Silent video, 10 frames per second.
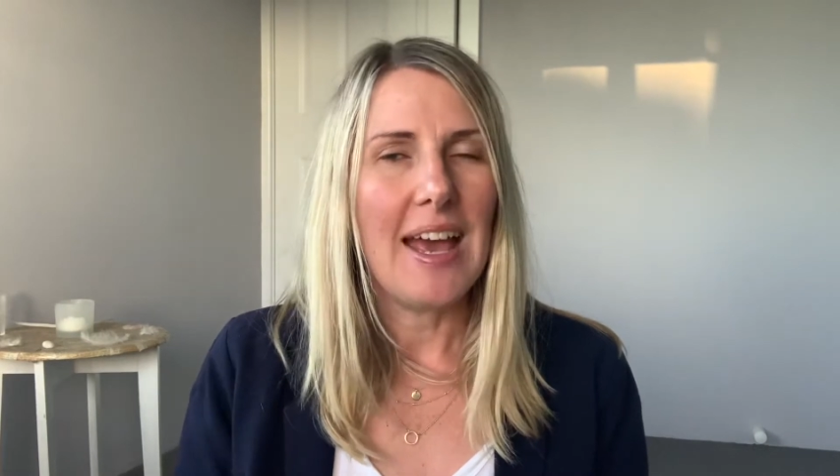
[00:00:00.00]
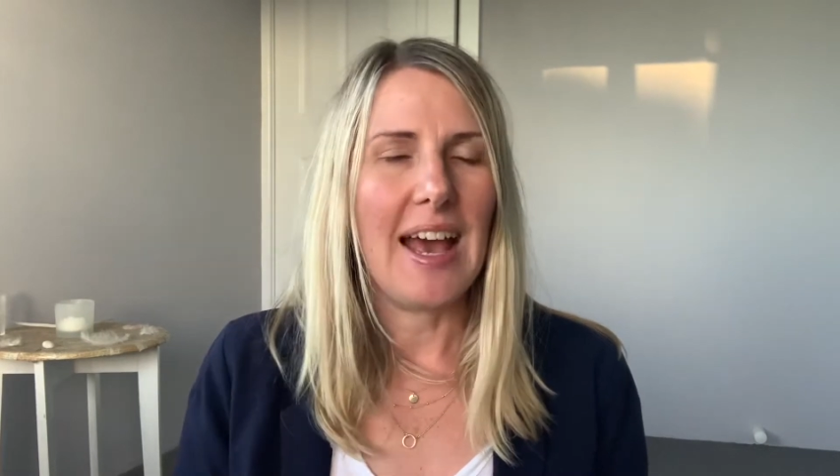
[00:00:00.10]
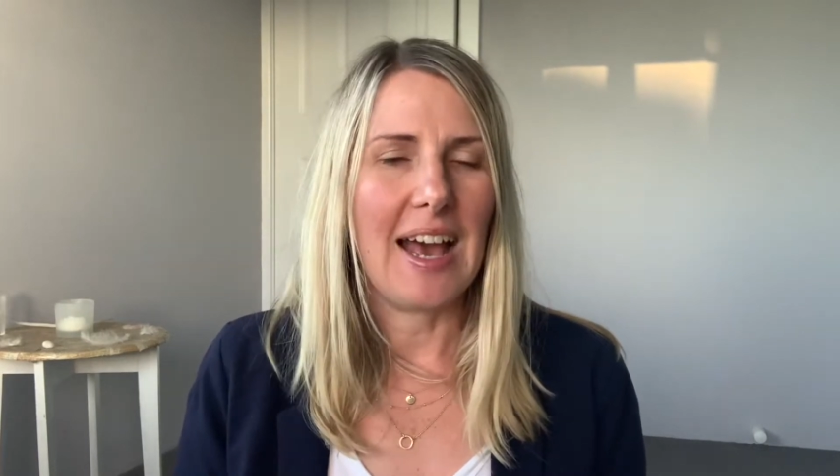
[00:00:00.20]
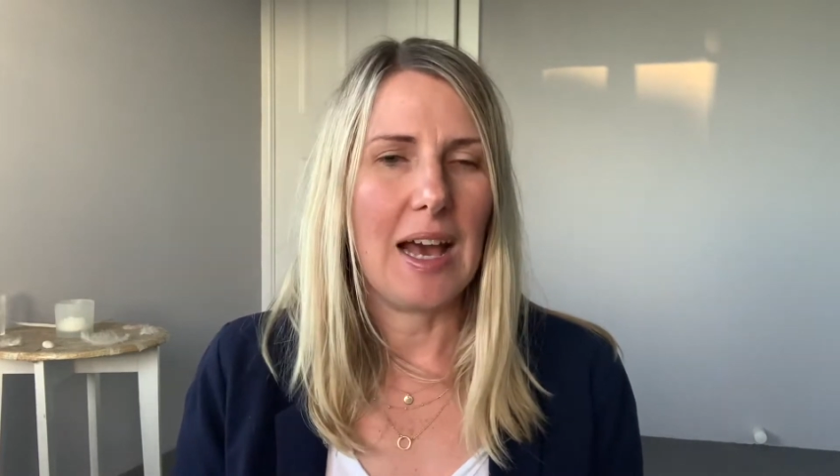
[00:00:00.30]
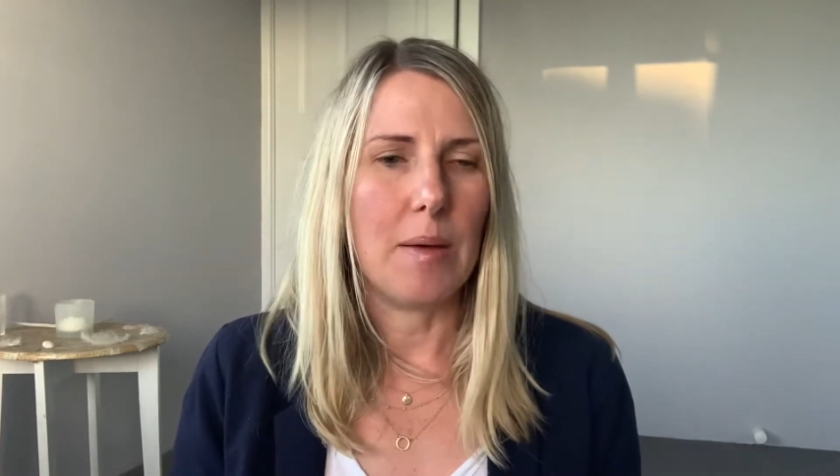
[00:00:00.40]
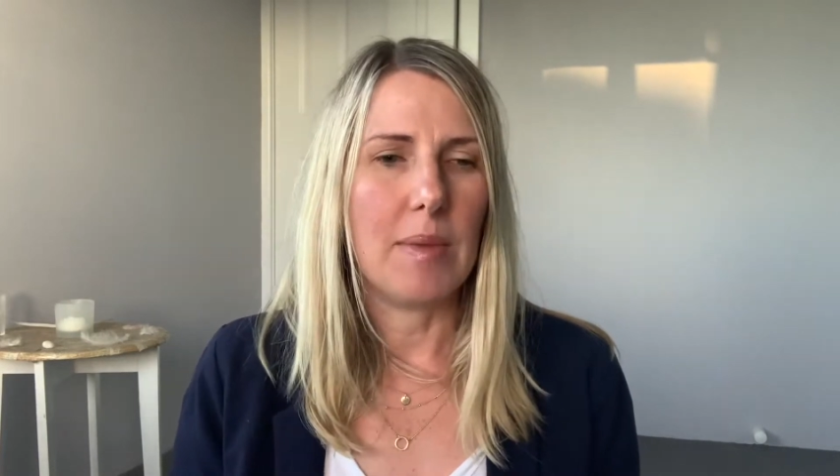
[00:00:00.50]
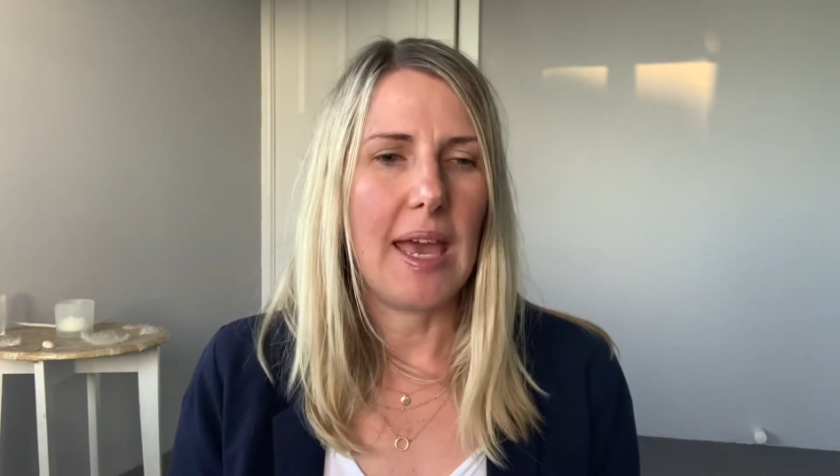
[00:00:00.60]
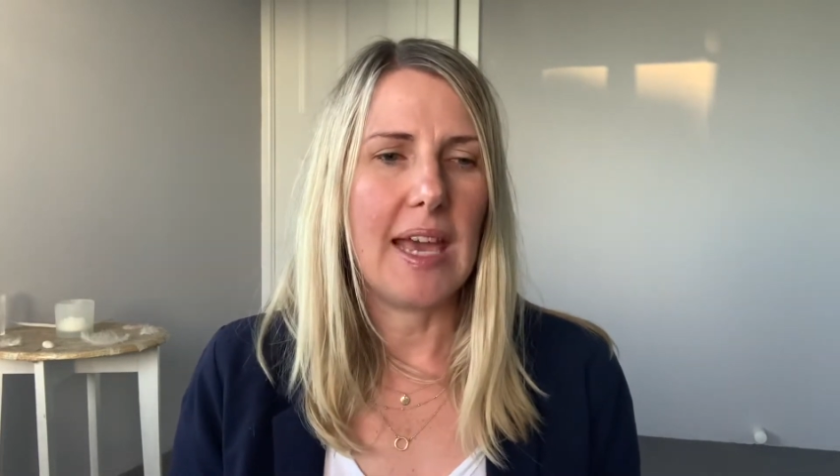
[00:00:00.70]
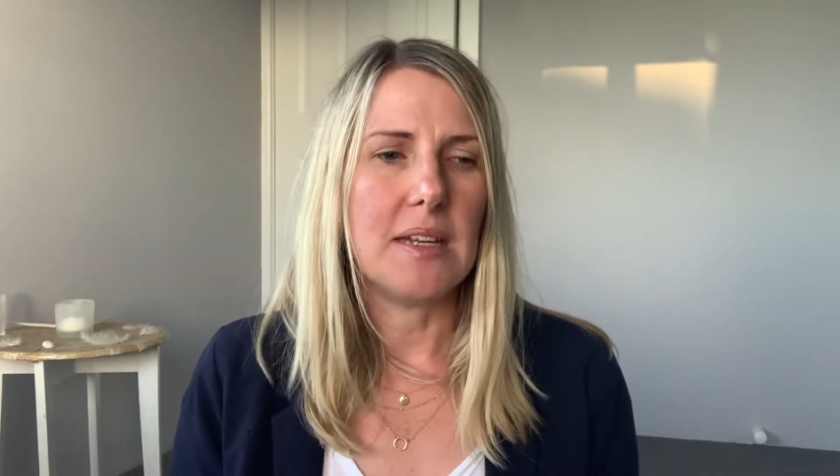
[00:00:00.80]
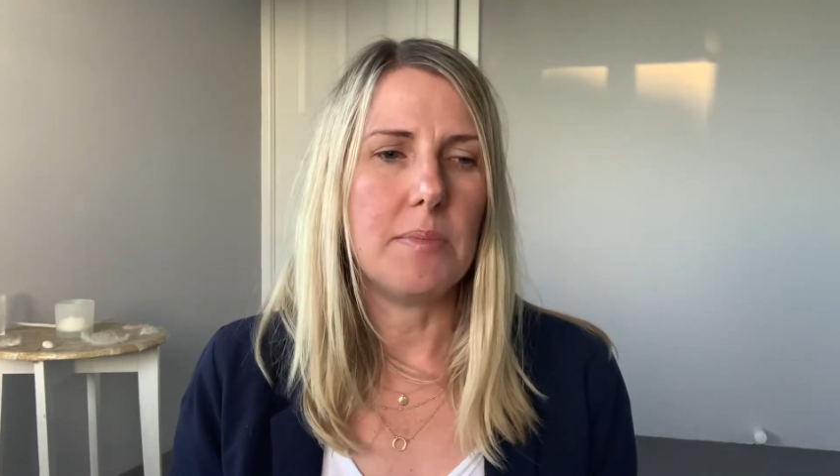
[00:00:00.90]

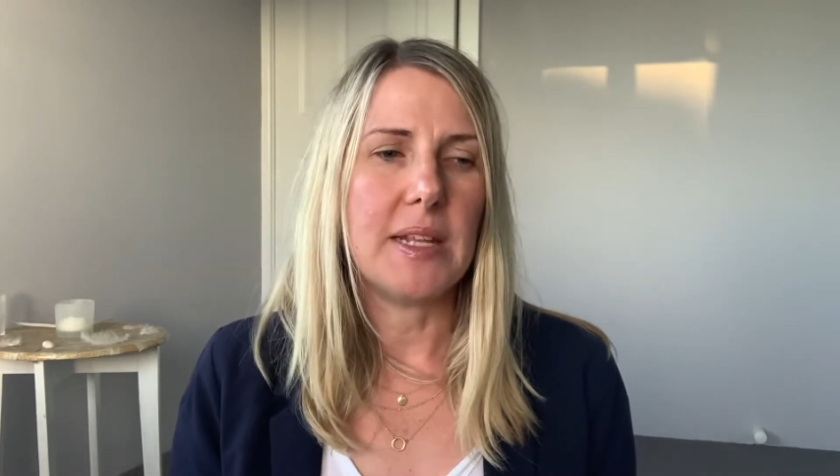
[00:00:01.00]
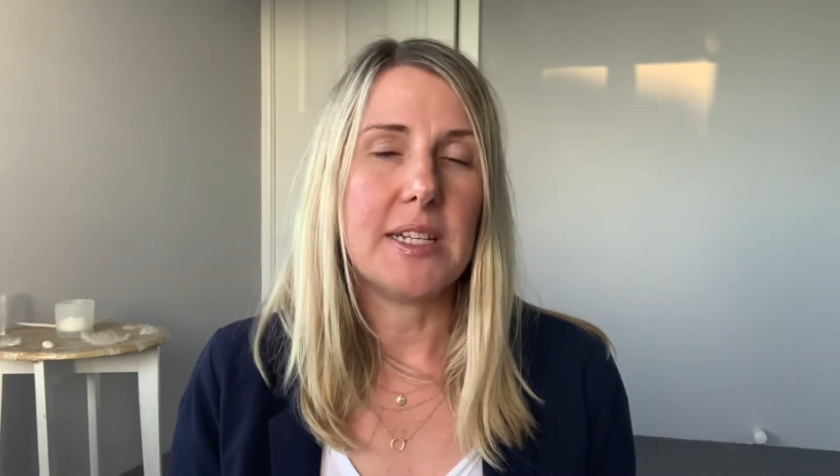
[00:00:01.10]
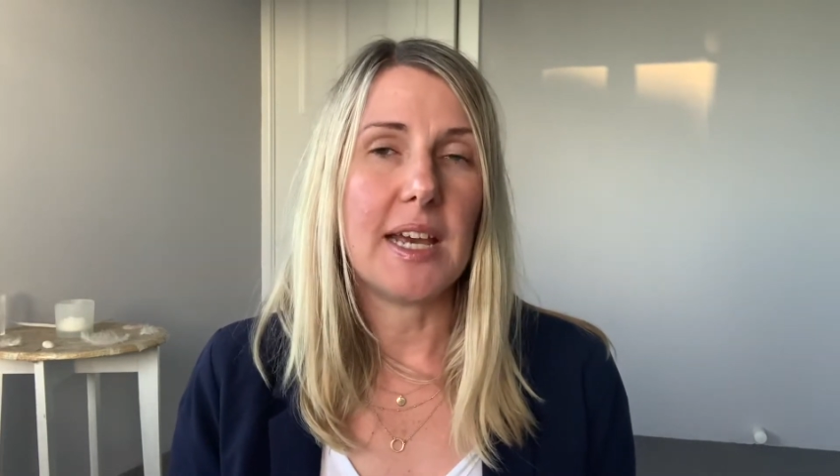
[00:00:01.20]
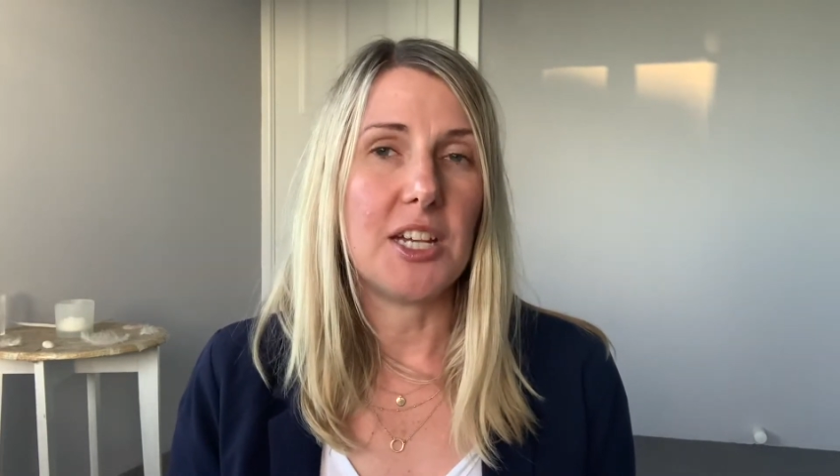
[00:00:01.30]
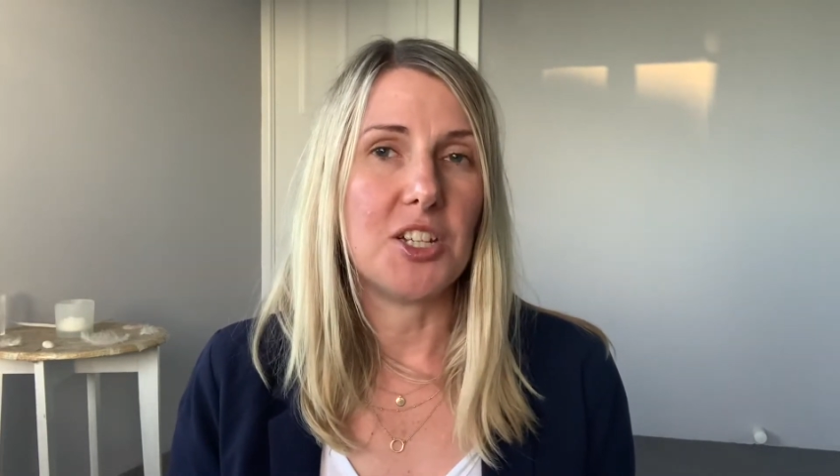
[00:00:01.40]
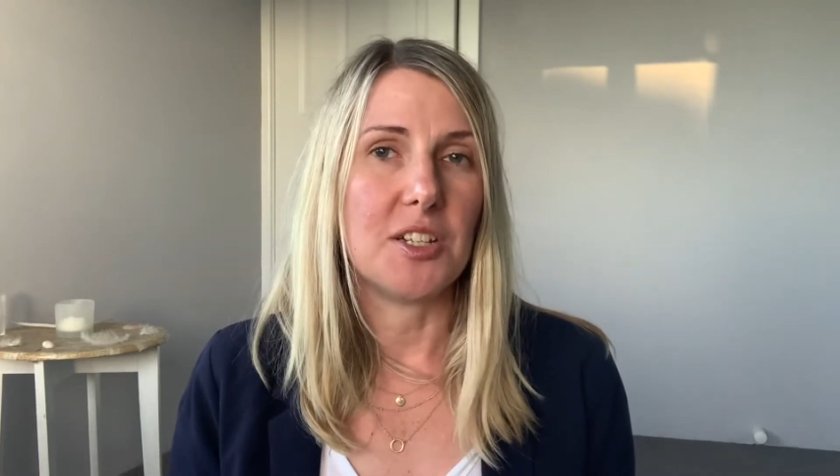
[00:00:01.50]
and meditation